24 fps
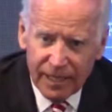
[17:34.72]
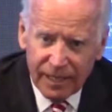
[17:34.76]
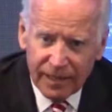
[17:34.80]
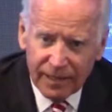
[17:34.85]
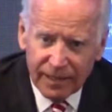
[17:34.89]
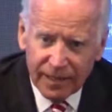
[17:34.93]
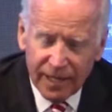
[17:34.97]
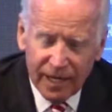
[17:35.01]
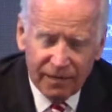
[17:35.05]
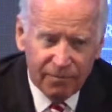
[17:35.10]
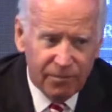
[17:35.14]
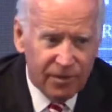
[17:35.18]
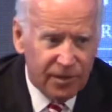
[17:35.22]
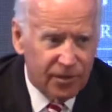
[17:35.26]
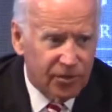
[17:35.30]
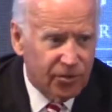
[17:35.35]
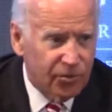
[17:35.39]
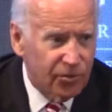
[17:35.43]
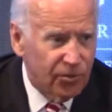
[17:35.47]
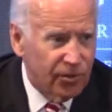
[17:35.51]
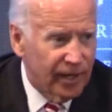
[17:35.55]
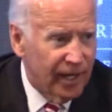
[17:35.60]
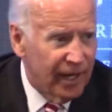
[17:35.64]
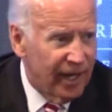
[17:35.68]
gave me
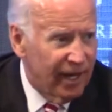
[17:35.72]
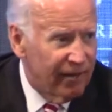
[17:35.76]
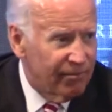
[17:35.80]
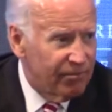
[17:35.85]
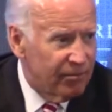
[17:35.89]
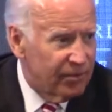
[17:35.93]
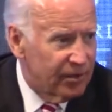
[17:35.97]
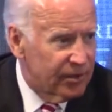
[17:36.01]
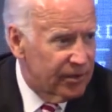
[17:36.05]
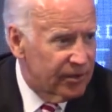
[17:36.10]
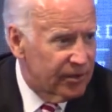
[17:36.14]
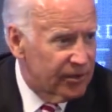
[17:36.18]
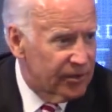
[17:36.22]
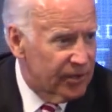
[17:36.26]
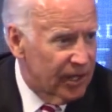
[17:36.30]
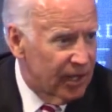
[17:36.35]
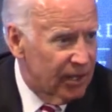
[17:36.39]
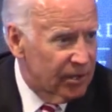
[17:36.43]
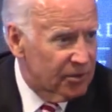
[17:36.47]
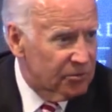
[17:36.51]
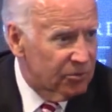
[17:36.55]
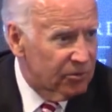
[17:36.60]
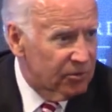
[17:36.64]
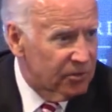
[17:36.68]
$2.5 million
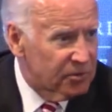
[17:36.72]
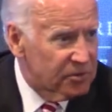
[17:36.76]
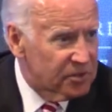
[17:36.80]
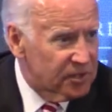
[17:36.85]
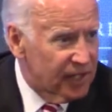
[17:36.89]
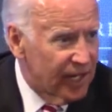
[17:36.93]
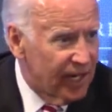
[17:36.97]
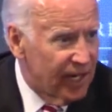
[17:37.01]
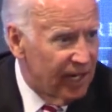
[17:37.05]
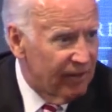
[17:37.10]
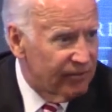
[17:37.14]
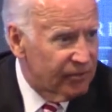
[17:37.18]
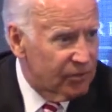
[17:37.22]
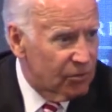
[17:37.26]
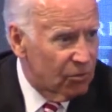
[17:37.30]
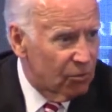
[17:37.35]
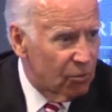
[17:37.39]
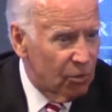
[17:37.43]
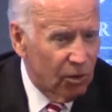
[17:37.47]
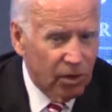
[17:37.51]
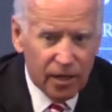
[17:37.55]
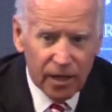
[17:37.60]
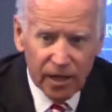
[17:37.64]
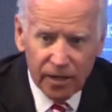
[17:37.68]
worth of staff to
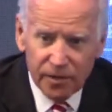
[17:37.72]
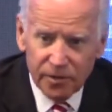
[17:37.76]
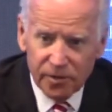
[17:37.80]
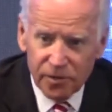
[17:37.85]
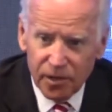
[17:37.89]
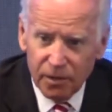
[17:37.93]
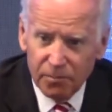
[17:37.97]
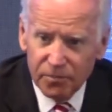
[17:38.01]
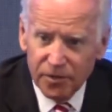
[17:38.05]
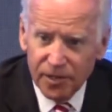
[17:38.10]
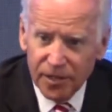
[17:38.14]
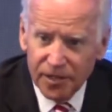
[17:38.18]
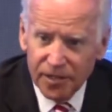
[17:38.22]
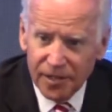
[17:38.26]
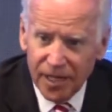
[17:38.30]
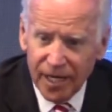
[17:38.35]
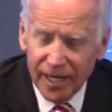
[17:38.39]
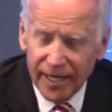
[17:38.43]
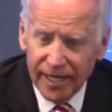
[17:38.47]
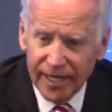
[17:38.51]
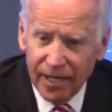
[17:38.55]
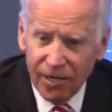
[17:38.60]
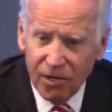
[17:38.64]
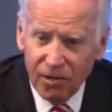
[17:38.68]
work on subjects I
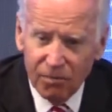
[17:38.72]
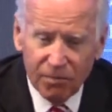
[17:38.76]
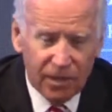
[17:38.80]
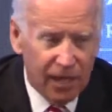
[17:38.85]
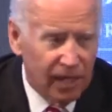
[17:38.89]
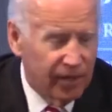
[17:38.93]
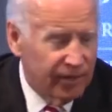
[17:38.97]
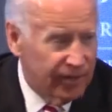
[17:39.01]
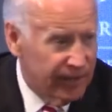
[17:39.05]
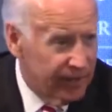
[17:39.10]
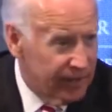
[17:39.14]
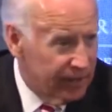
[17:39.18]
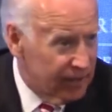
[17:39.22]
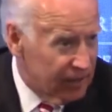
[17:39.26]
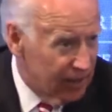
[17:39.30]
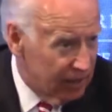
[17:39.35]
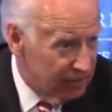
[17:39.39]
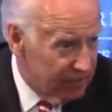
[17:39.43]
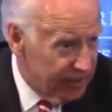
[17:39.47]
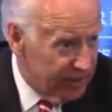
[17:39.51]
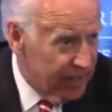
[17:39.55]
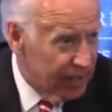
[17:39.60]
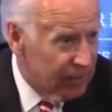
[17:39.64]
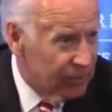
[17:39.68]
care about, income
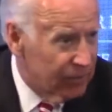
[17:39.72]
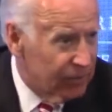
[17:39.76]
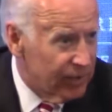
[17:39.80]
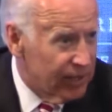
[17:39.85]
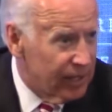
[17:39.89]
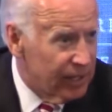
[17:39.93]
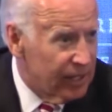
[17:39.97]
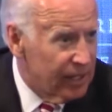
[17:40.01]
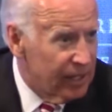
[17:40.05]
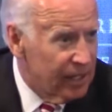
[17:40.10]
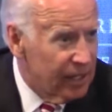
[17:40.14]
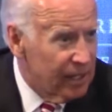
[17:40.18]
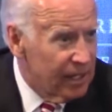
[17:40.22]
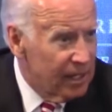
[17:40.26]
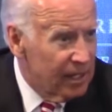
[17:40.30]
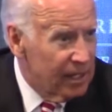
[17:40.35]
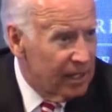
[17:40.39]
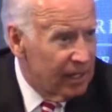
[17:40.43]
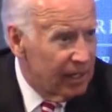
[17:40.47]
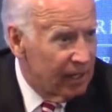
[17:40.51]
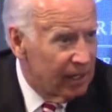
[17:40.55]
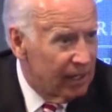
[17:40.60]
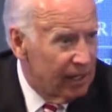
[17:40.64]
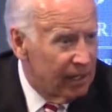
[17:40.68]
inequity
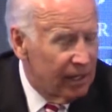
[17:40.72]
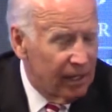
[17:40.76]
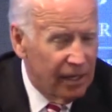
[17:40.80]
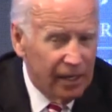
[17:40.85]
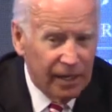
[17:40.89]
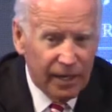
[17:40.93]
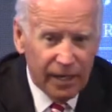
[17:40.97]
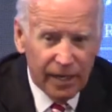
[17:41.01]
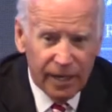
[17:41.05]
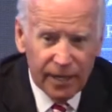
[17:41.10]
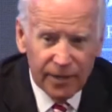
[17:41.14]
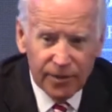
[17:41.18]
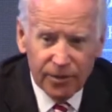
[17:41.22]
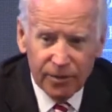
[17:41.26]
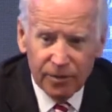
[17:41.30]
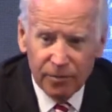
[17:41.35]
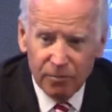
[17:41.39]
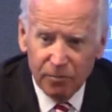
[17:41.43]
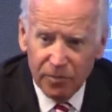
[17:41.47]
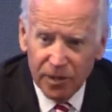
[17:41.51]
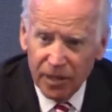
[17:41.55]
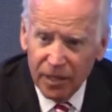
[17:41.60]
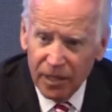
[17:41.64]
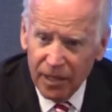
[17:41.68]
and
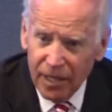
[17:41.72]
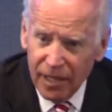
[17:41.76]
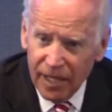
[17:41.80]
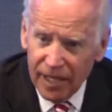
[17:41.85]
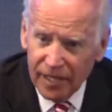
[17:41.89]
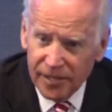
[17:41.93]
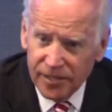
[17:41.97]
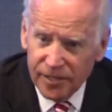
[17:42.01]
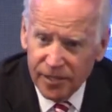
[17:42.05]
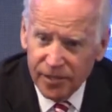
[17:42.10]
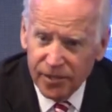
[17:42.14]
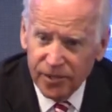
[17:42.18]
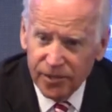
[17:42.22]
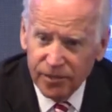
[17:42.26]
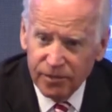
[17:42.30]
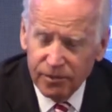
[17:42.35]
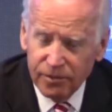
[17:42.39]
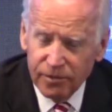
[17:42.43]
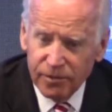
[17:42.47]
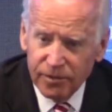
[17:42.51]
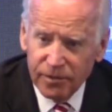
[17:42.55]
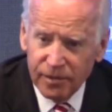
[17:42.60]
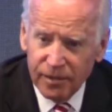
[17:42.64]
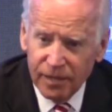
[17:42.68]
middle-class
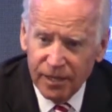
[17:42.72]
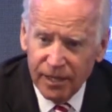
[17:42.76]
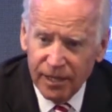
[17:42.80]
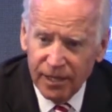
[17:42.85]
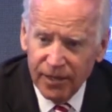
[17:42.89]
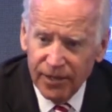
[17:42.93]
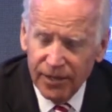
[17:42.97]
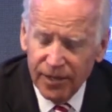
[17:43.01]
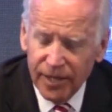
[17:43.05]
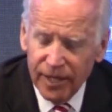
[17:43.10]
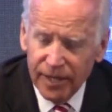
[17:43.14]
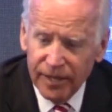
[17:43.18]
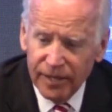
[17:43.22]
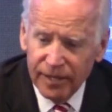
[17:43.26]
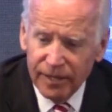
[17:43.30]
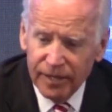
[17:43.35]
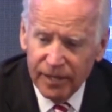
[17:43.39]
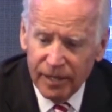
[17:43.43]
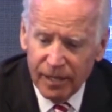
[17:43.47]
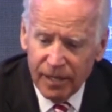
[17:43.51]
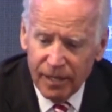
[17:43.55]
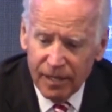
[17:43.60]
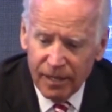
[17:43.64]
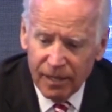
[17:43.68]
issues. And
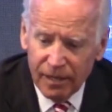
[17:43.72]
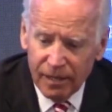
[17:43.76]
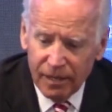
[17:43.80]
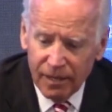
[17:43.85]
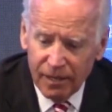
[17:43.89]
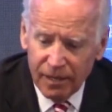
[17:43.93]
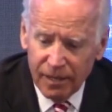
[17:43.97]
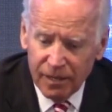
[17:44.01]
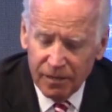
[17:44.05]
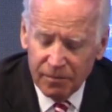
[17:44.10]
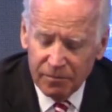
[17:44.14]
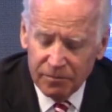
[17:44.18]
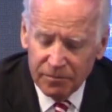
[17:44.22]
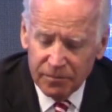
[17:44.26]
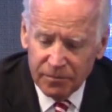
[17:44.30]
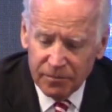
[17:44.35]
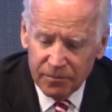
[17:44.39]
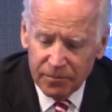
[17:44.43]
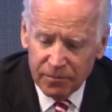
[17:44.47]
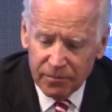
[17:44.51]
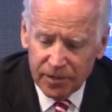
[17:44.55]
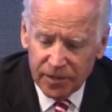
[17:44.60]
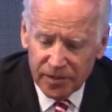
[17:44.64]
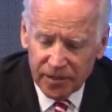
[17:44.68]
then
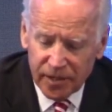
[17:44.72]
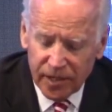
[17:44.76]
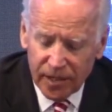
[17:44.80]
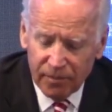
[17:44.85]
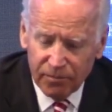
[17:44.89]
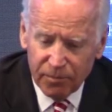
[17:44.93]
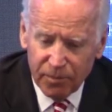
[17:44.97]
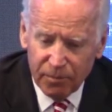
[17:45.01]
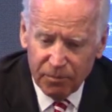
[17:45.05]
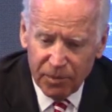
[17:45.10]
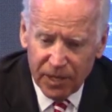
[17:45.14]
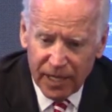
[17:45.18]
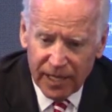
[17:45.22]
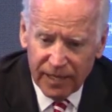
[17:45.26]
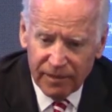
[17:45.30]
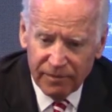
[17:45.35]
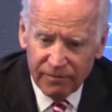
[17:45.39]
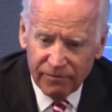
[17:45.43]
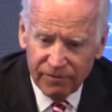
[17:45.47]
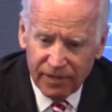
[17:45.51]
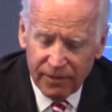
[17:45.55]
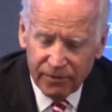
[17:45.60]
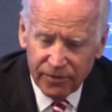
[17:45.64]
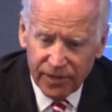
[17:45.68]
we set up a Biden
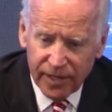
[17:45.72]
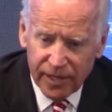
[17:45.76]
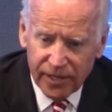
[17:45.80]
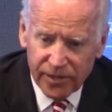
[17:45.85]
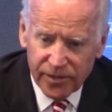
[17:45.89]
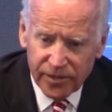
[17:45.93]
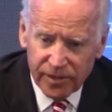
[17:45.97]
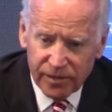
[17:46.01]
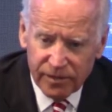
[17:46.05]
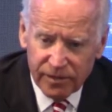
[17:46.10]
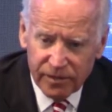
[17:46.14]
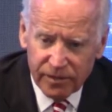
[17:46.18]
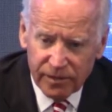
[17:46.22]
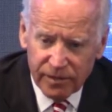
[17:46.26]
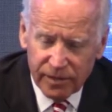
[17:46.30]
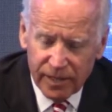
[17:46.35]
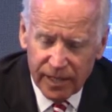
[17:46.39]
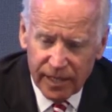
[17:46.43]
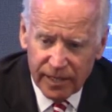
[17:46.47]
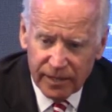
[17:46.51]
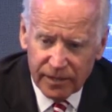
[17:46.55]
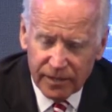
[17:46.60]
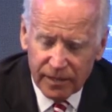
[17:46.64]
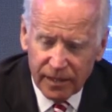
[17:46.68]
Foundation
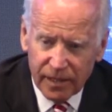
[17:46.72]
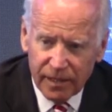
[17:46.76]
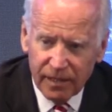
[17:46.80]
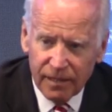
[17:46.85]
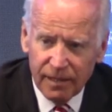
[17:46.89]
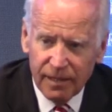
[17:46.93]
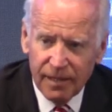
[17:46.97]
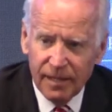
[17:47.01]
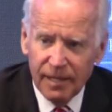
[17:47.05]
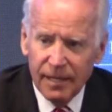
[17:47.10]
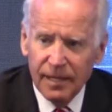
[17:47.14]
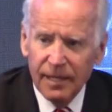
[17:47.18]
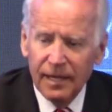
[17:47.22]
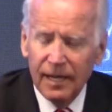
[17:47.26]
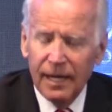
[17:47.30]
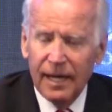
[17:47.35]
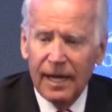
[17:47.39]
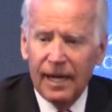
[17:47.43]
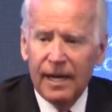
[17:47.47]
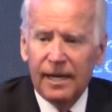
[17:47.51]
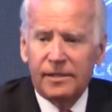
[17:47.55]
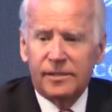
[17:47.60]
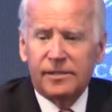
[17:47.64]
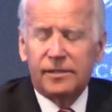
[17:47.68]
that
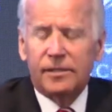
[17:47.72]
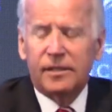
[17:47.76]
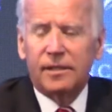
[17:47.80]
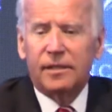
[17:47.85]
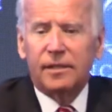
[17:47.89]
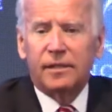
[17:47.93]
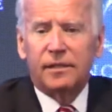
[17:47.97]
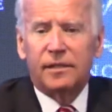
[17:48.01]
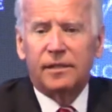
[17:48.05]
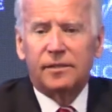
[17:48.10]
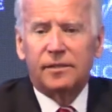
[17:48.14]
has a